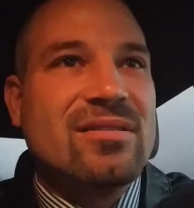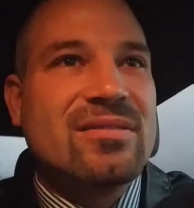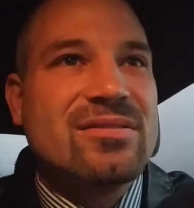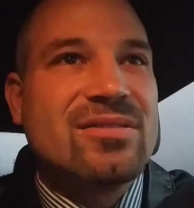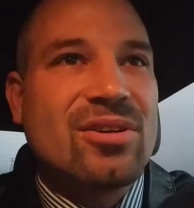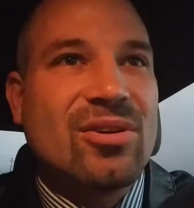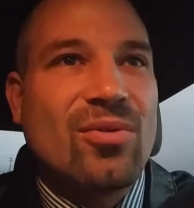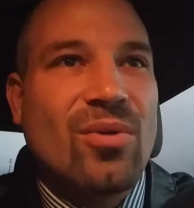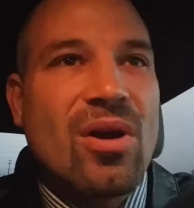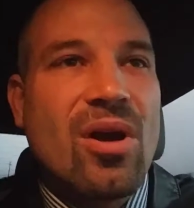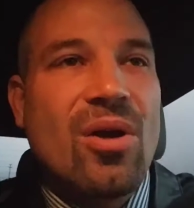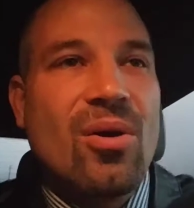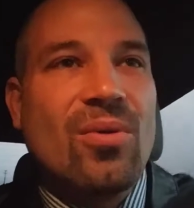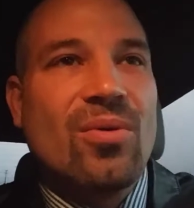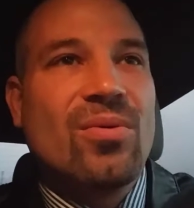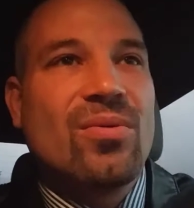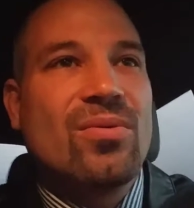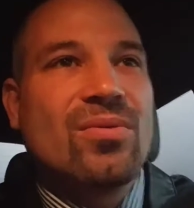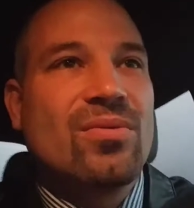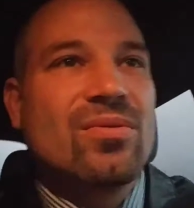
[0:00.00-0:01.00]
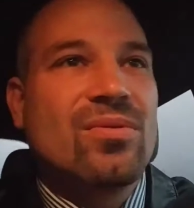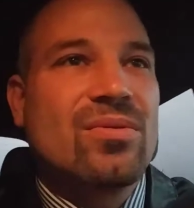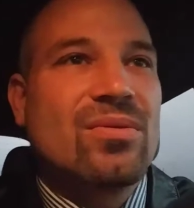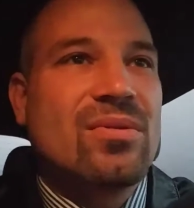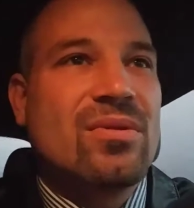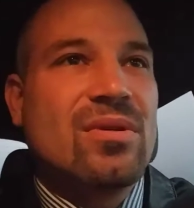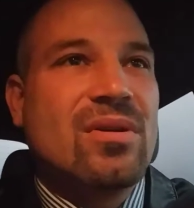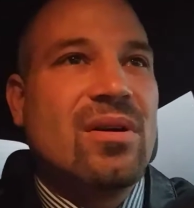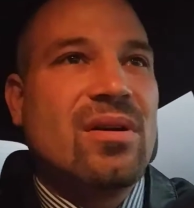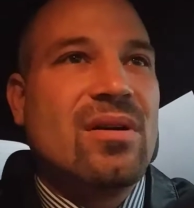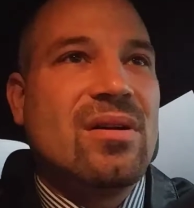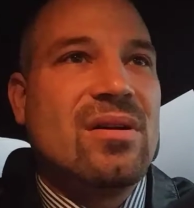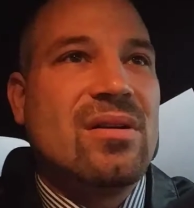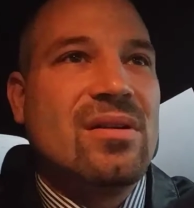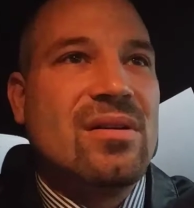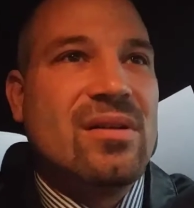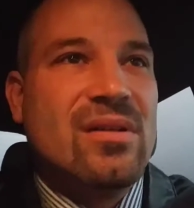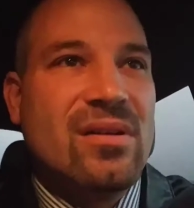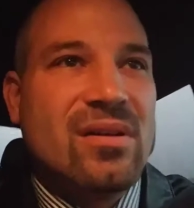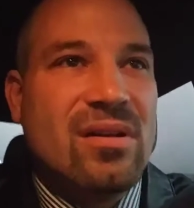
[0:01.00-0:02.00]
to grow
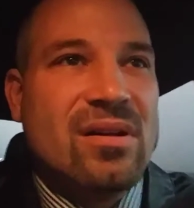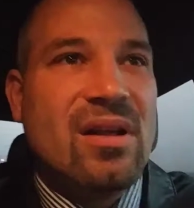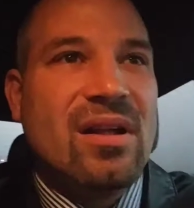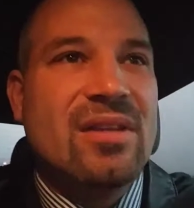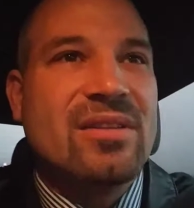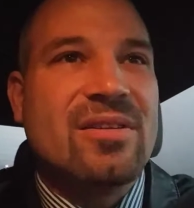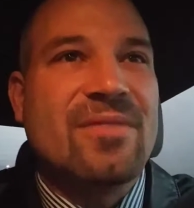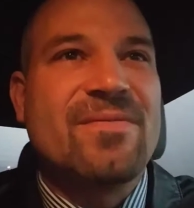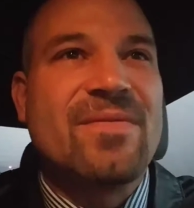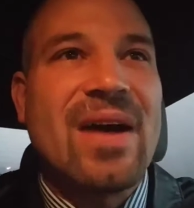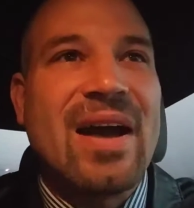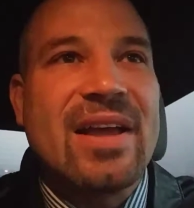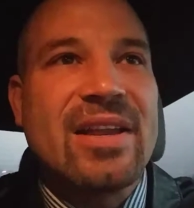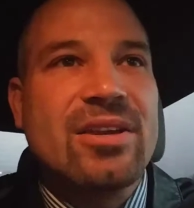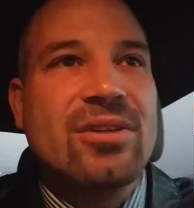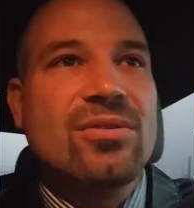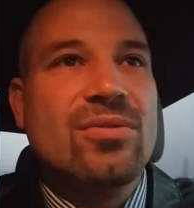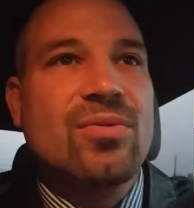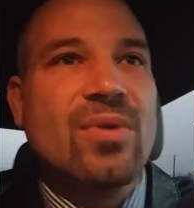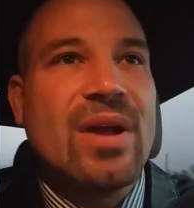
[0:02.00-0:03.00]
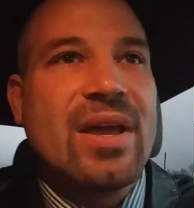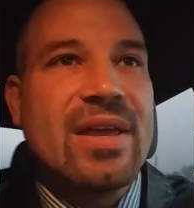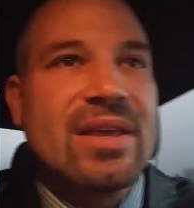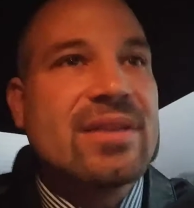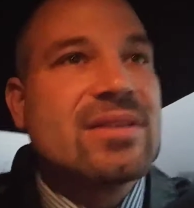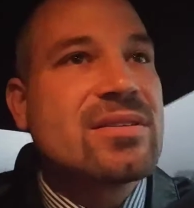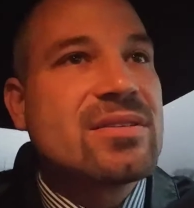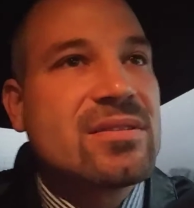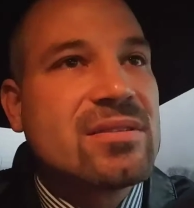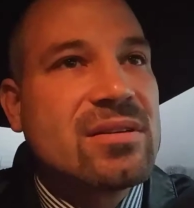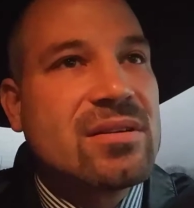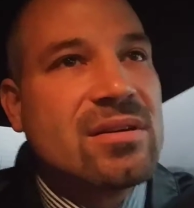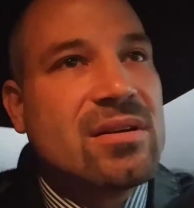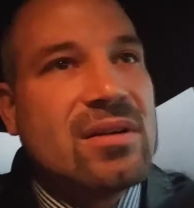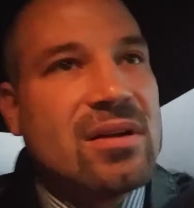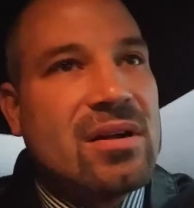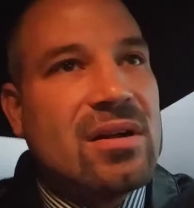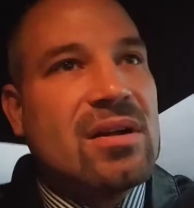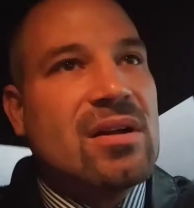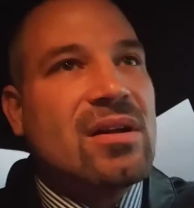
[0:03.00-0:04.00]
and to find new ways.
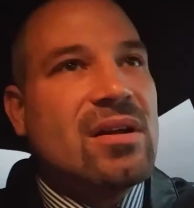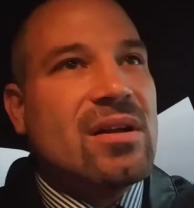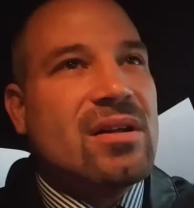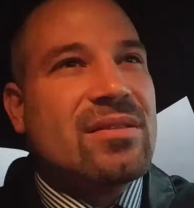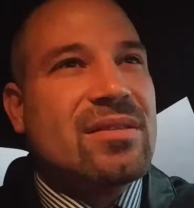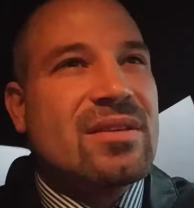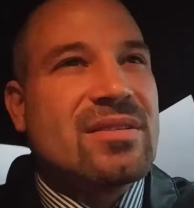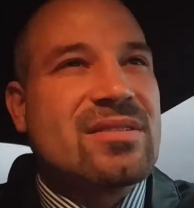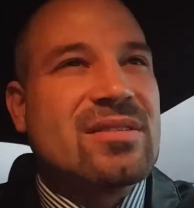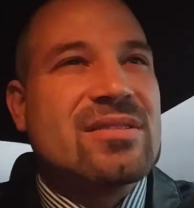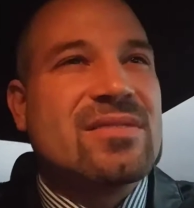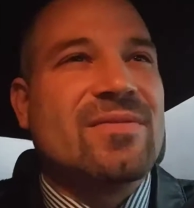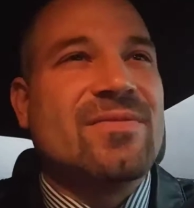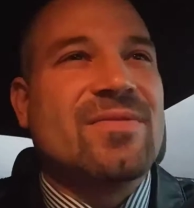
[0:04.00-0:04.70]
This is